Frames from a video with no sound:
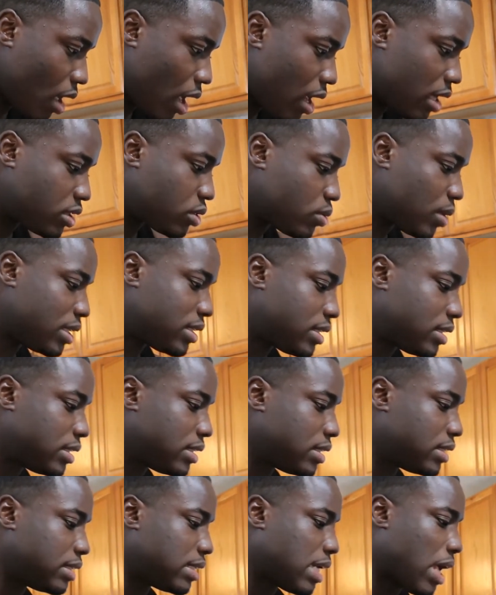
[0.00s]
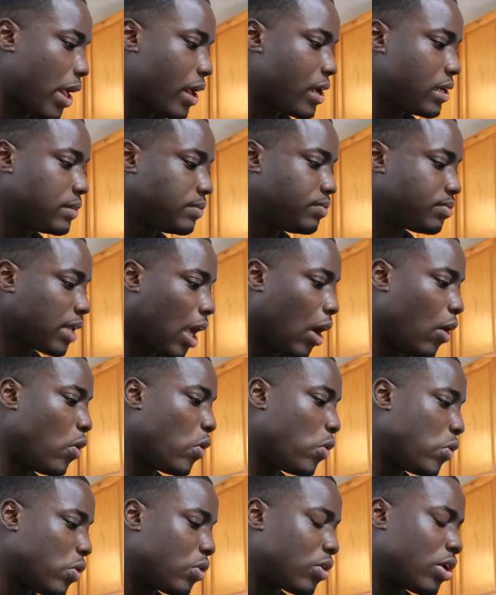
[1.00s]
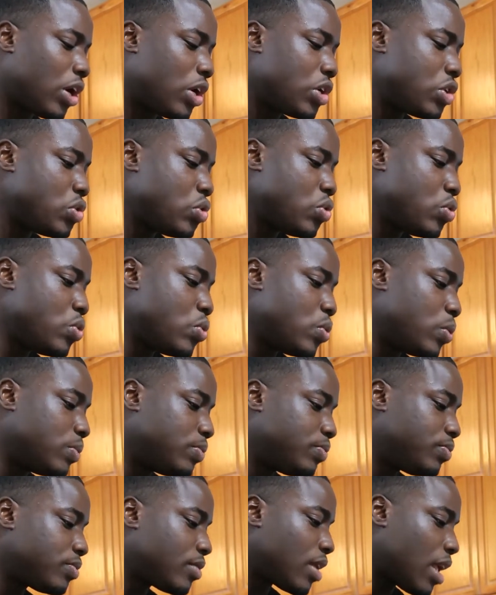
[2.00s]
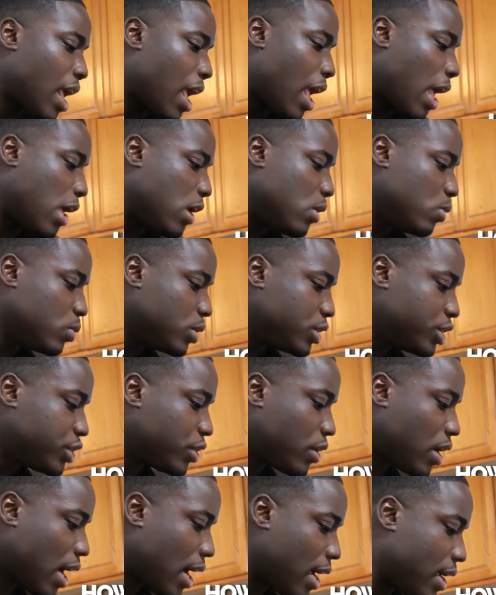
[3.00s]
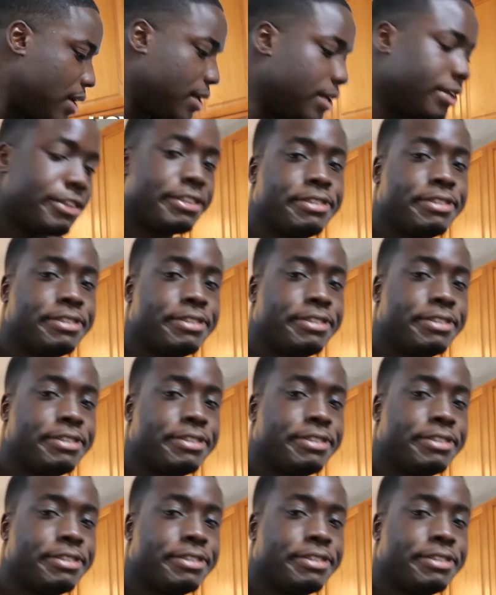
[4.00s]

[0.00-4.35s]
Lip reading: Next question. How old are you and what's your height?